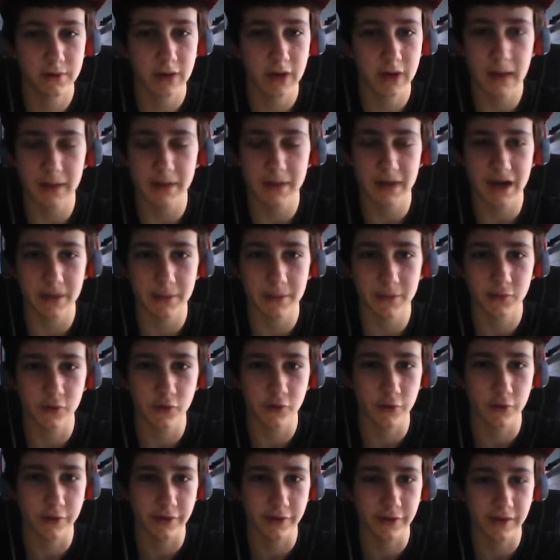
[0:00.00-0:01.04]
I mean, I'm
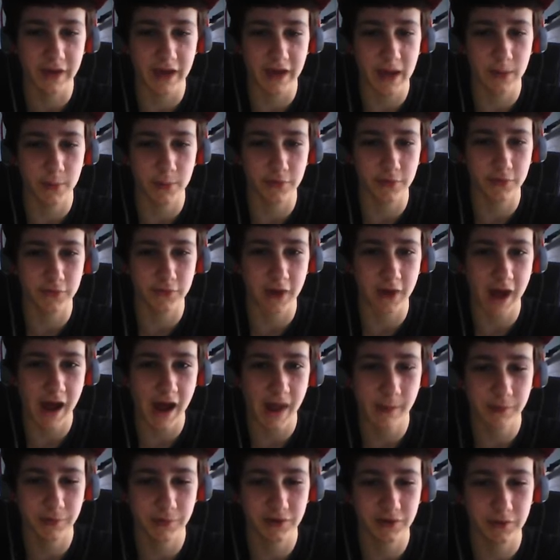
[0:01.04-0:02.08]
recording the game with
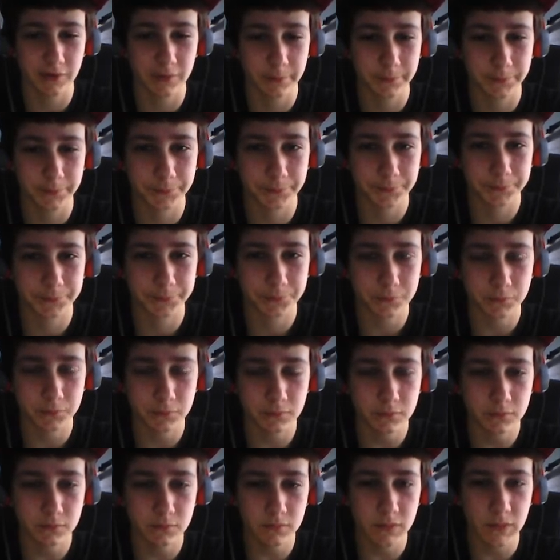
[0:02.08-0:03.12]
Fraps.
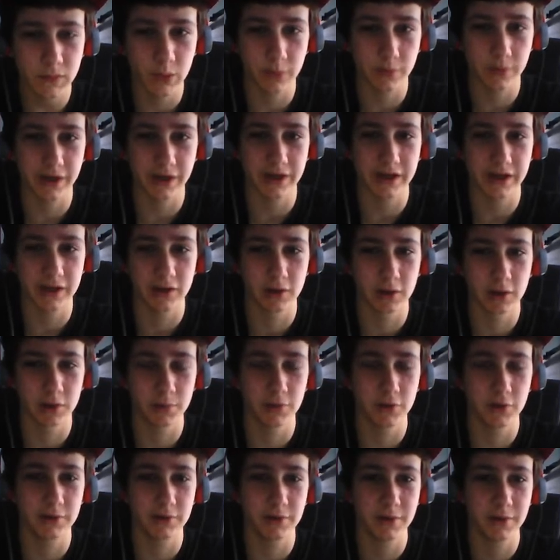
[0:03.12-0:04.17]
We're gonna heal our
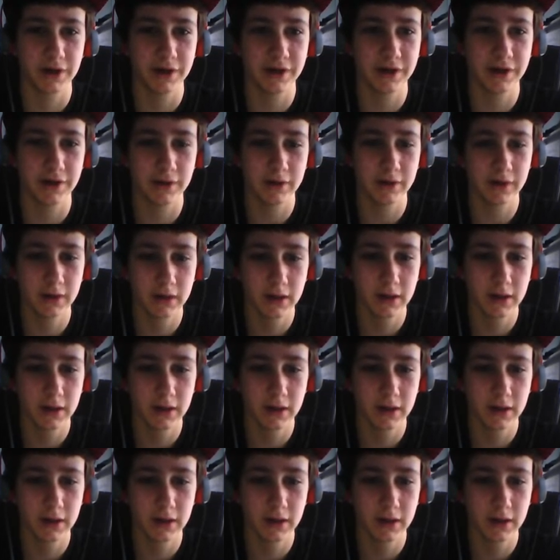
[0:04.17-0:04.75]
Pokemon here.